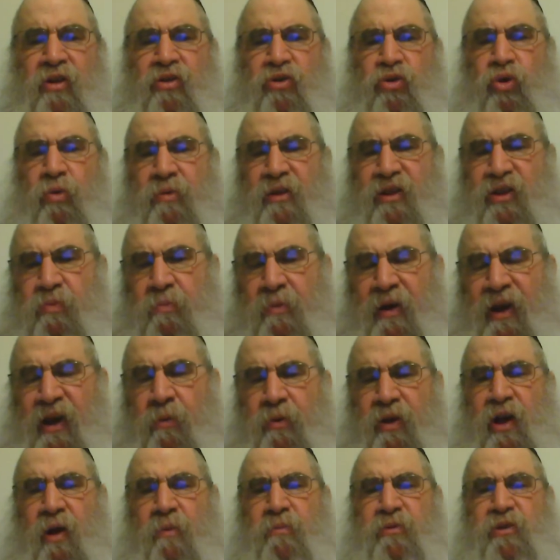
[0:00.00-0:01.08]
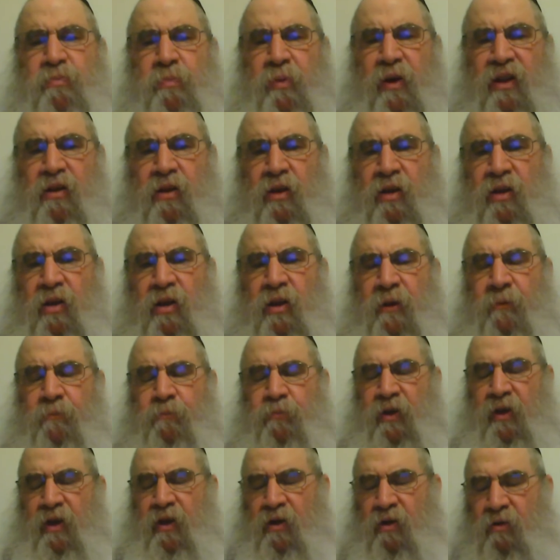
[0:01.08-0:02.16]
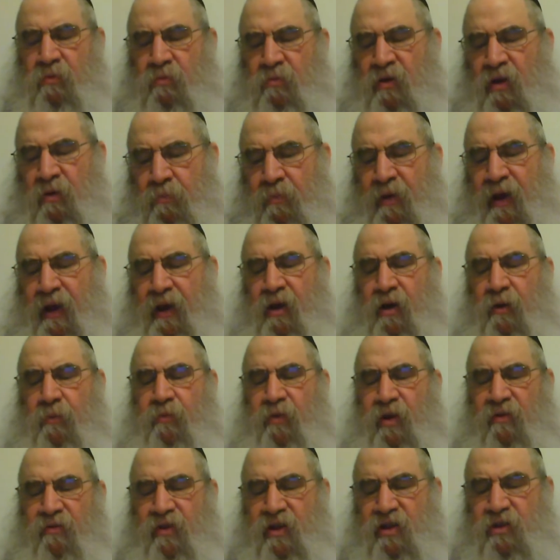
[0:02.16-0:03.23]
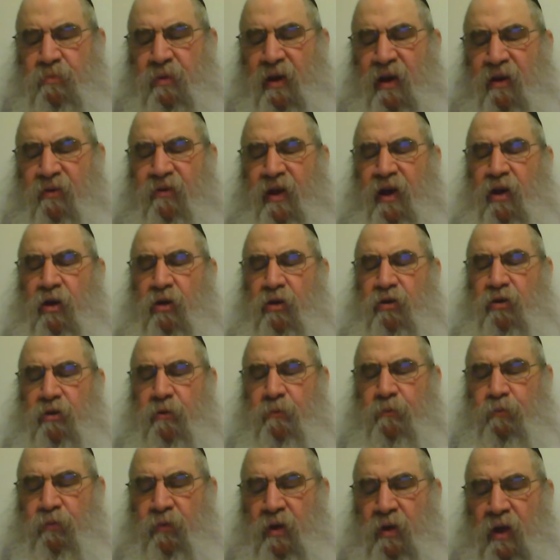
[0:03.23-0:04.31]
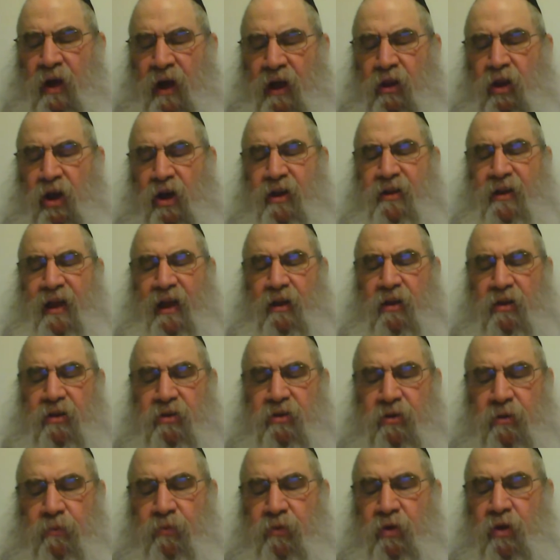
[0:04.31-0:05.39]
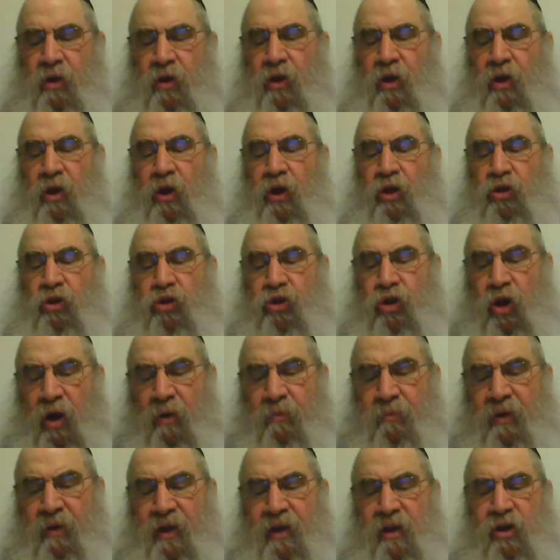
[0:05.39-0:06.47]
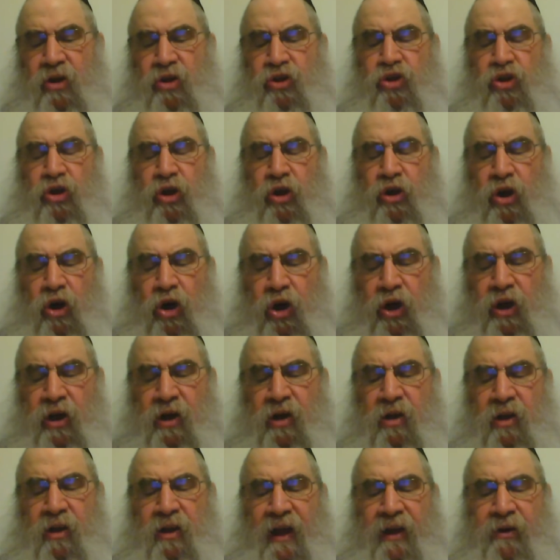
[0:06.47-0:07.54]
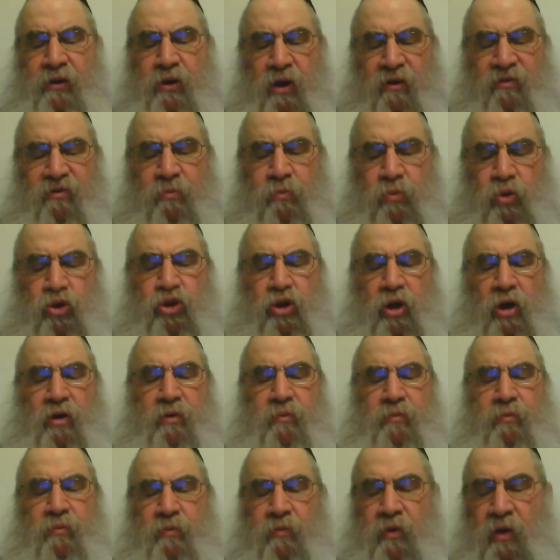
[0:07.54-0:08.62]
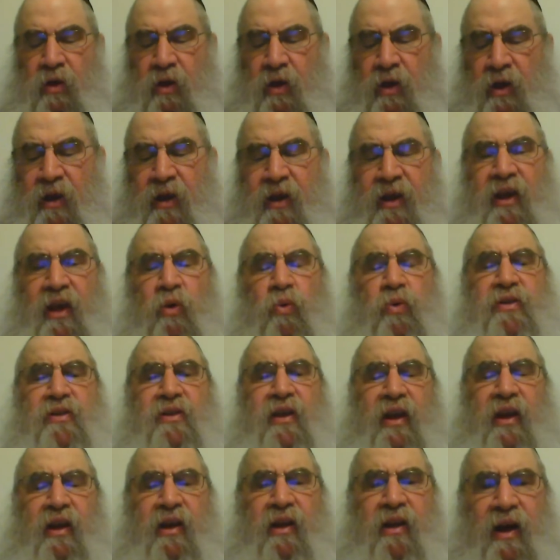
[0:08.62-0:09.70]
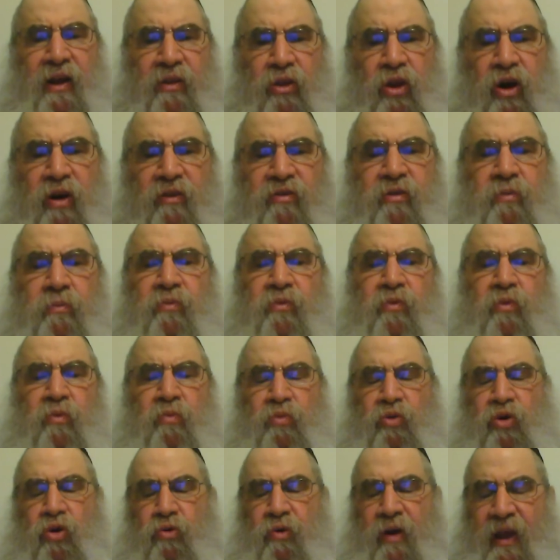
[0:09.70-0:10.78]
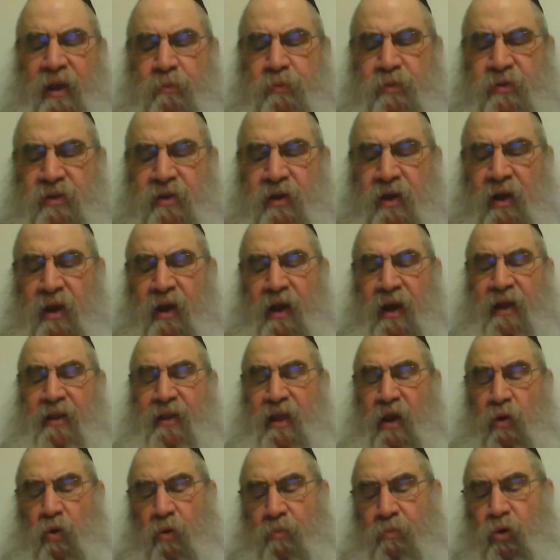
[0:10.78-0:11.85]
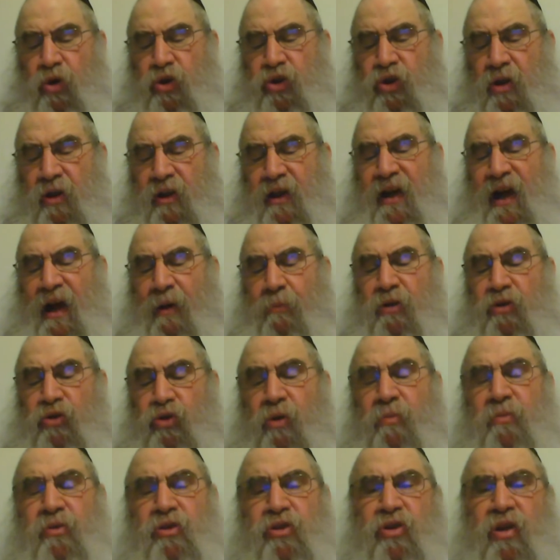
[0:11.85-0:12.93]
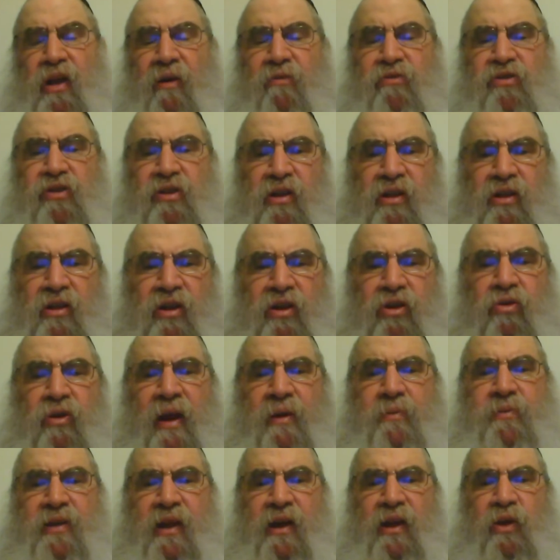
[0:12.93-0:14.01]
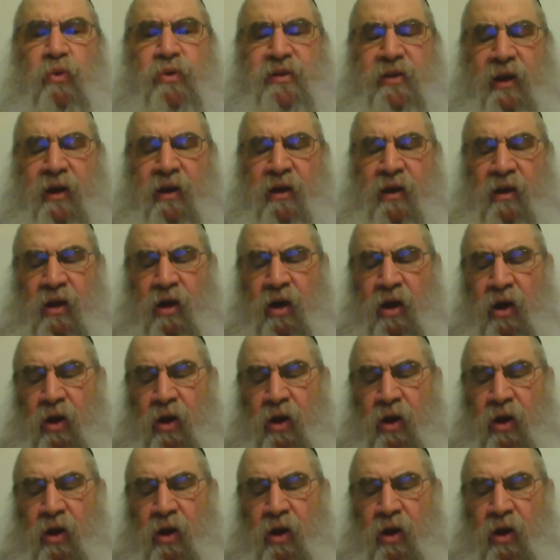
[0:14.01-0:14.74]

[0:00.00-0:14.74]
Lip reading: tmeya becomes bottled in meya, if there's meya ve'echot. Halacha dalet. Tomei sho yo'ichel anovim mukshar. He was eating anovim, grapes, and they were mukshar lekabel tumah, so obviously the grapes that he was eating